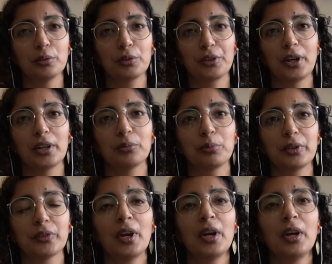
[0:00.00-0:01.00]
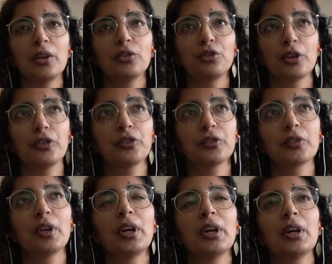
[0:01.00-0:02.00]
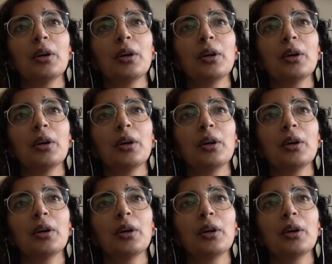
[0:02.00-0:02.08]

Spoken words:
looked at was just